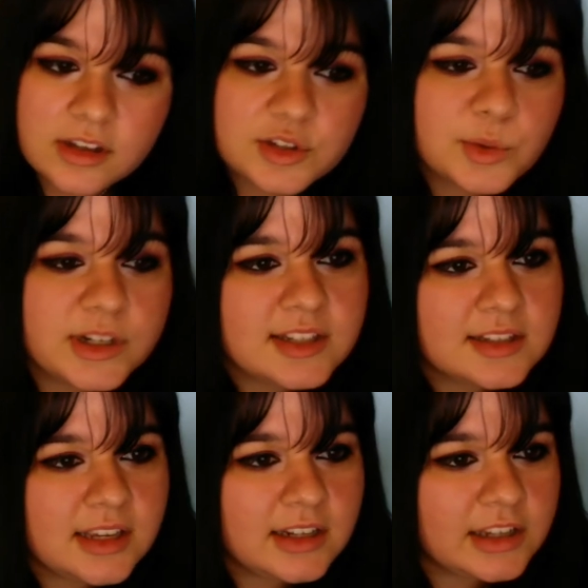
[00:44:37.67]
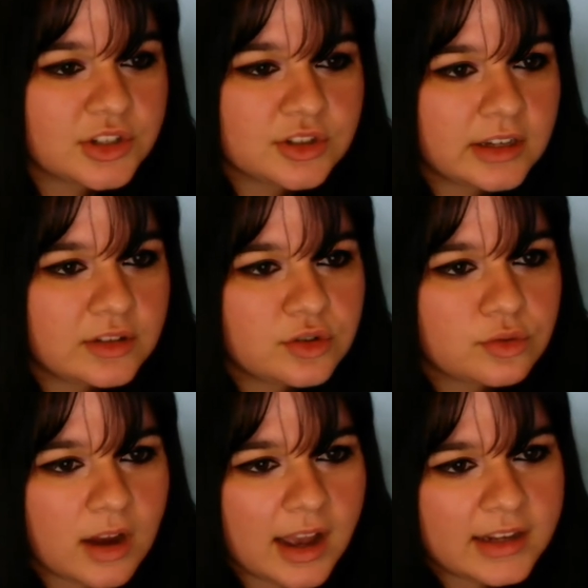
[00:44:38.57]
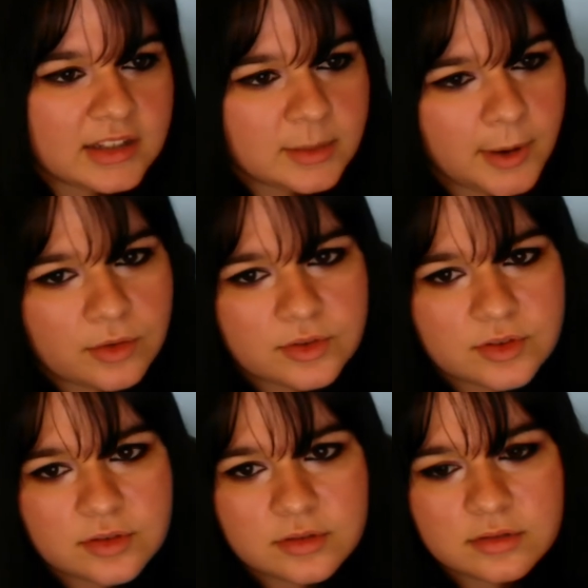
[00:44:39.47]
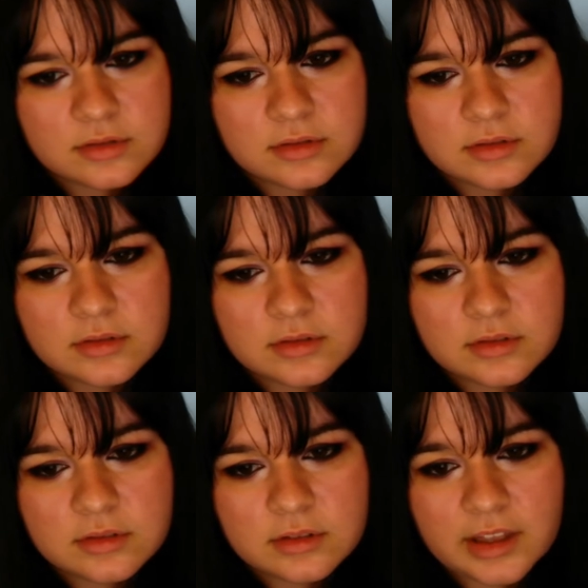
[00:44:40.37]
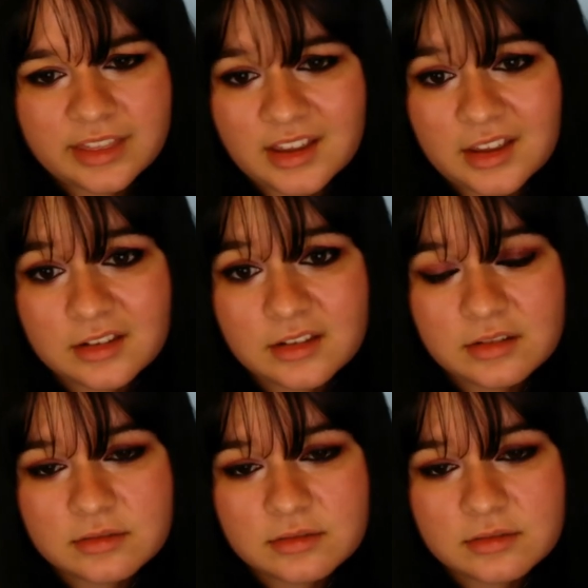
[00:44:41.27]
2016, I just, like, tried to post, I think.